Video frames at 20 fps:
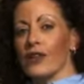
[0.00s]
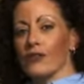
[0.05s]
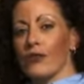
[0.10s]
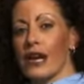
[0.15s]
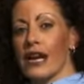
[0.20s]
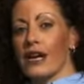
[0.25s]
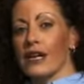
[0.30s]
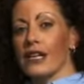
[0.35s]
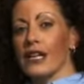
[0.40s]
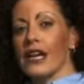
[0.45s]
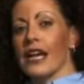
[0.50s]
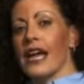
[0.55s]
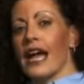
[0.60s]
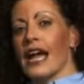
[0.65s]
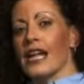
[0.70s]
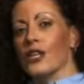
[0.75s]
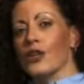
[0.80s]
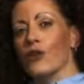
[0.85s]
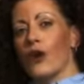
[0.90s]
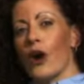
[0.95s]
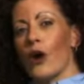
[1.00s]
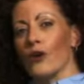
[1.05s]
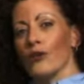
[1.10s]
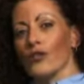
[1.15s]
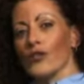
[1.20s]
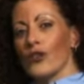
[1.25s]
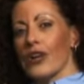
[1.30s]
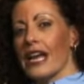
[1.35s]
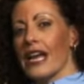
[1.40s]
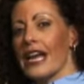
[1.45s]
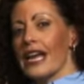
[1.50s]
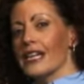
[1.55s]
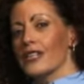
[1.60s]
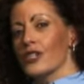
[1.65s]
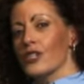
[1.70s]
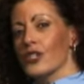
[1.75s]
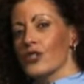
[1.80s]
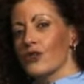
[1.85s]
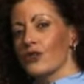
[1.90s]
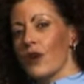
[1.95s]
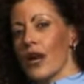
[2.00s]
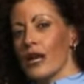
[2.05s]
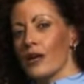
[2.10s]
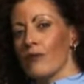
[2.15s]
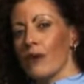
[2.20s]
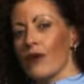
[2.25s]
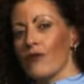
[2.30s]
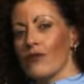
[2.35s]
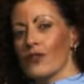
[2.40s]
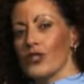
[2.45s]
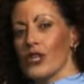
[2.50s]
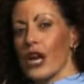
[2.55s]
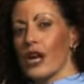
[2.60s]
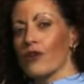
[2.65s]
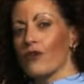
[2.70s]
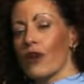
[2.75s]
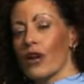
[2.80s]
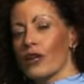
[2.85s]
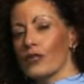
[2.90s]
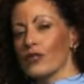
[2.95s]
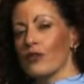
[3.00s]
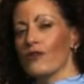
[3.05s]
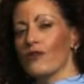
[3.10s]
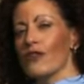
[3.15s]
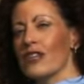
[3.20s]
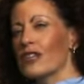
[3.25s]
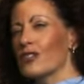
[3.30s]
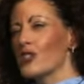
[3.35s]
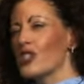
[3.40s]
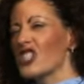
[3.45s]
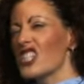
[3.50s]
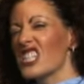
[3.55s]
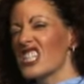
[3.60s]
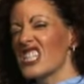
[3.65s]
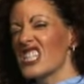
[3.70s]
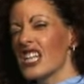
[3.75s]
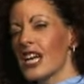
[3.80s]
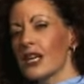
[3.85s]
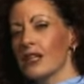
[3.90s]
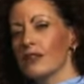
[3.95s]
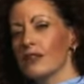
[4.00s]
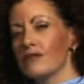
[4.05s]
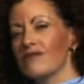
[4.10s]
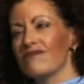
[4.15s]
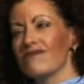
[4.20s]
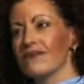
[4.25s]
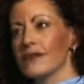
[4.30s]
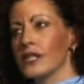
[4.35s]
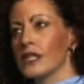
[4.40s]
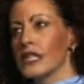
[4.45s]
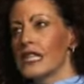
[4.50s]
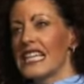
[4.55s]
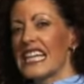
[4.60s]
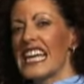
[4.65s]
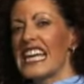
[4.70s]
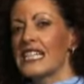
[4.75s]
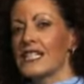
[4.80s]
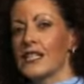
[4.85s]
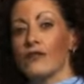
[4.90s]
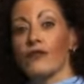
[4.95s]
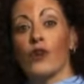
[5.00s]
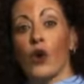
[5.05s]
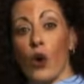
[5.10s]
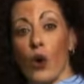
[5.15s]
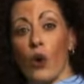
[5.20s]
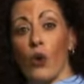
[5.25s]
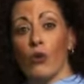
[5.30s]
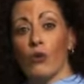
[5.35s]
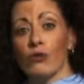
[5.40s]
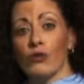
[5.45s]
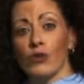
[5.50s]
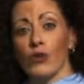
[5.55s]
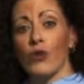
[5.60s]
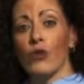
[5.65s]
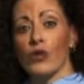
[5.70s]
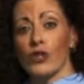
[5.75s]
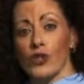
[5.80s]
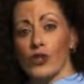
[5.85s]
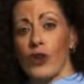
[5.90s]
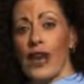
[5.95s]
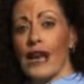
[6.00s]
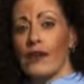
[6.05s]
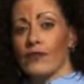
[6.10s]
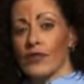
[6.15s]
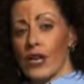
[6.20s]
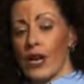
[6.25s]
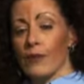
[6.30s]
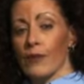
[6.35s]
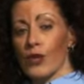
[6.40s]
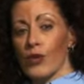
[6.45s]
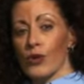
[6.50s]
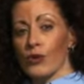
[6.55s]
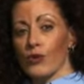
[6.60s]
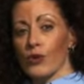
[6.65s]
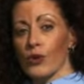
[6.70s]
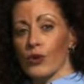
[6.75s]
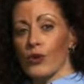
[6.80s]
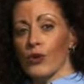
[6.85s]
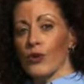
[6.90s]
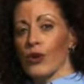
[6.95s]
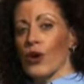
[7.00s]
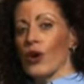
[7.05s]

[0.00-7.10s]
rail, and you hold your hand just right above the check rail and you feel just a subtle hint of cold or a draft coming through,